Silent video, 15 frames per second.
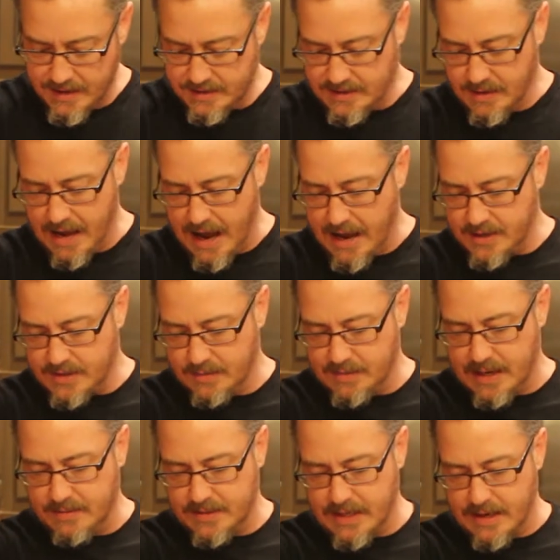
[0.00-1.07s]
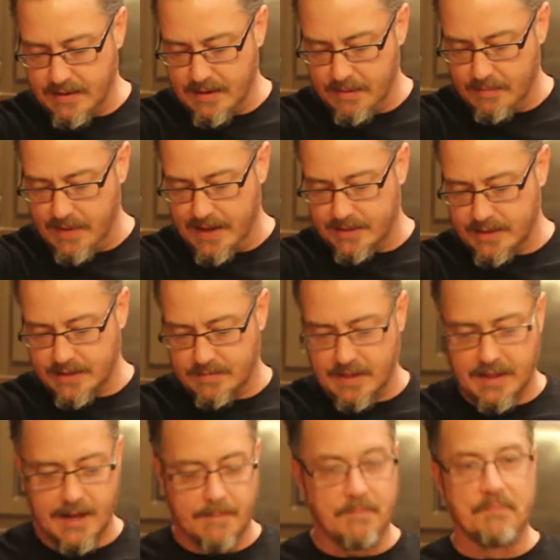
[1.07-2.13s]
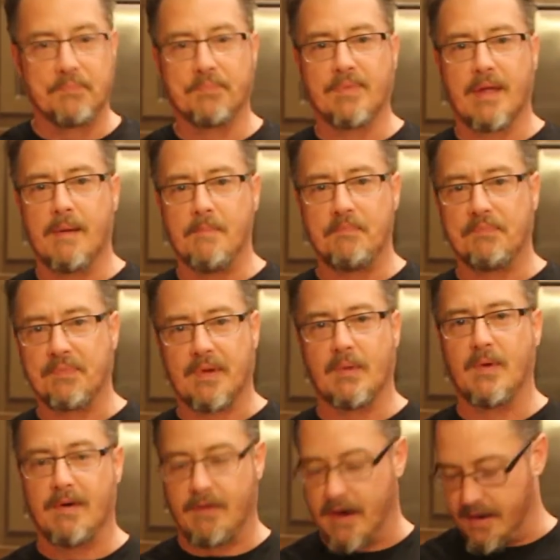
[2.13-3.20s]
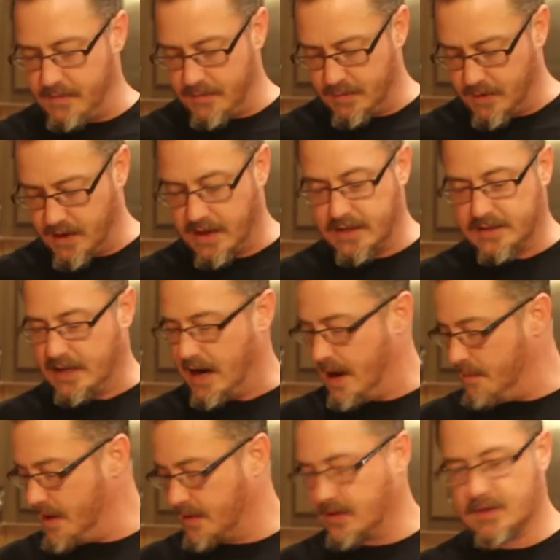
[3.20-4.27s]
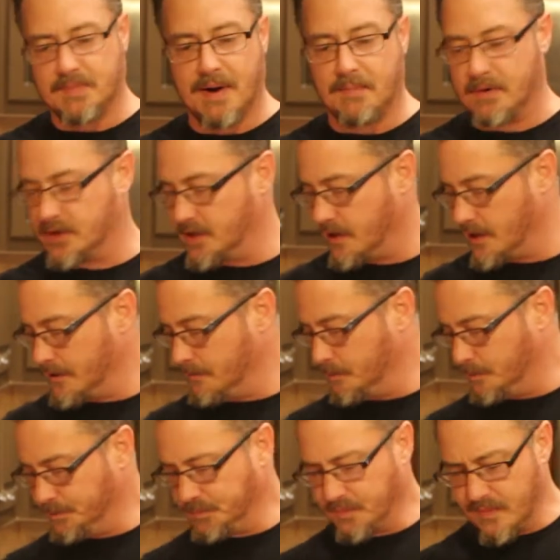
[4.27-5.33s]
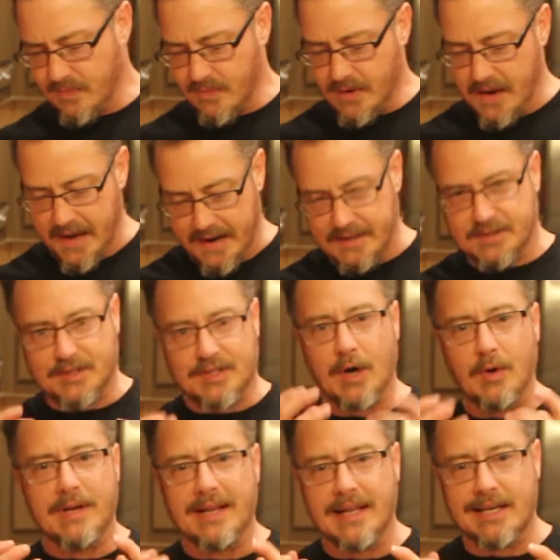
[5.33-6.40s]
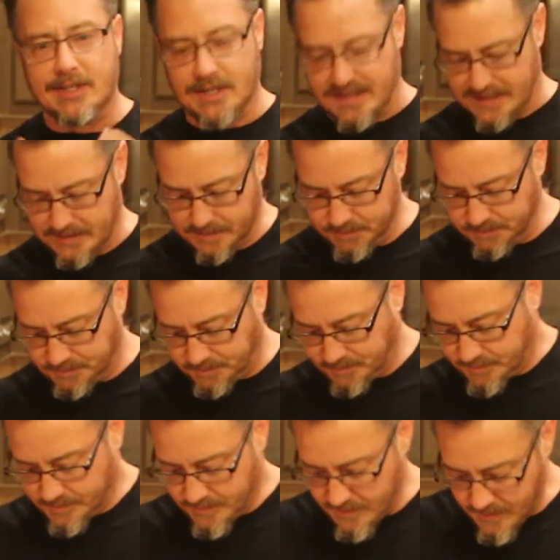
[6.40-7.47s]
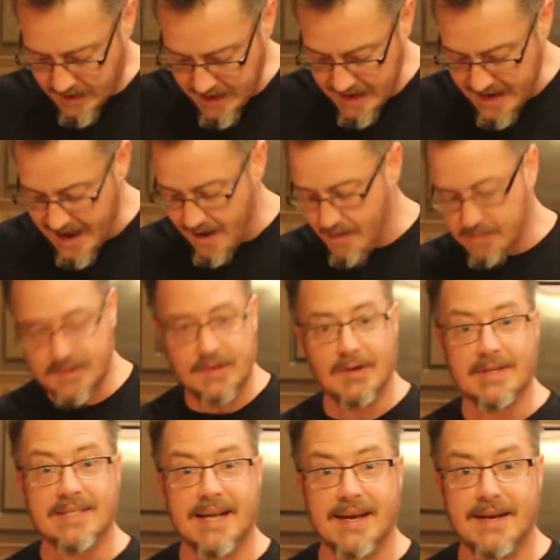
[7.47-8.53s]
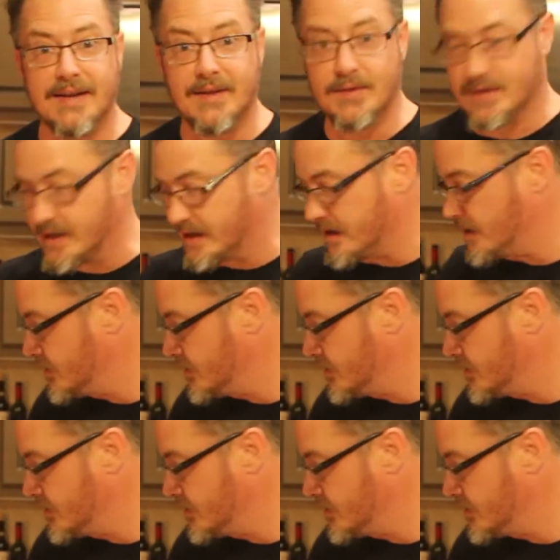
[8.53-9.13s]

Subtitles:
So, sometimes it amazes me that whenever I realize that I make this pepper jelly, and it's so delicious. And now I'm so excited to use it in a